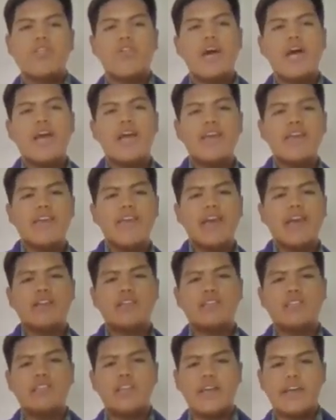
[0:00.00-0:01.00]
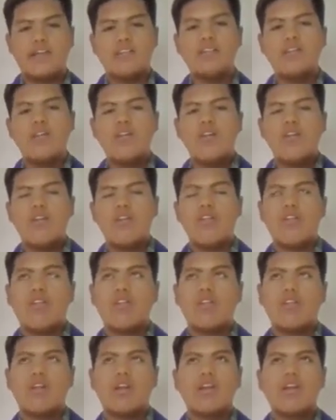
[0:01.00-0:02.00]
ohia death
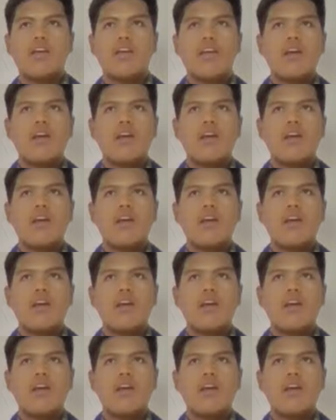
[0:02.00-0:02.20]
or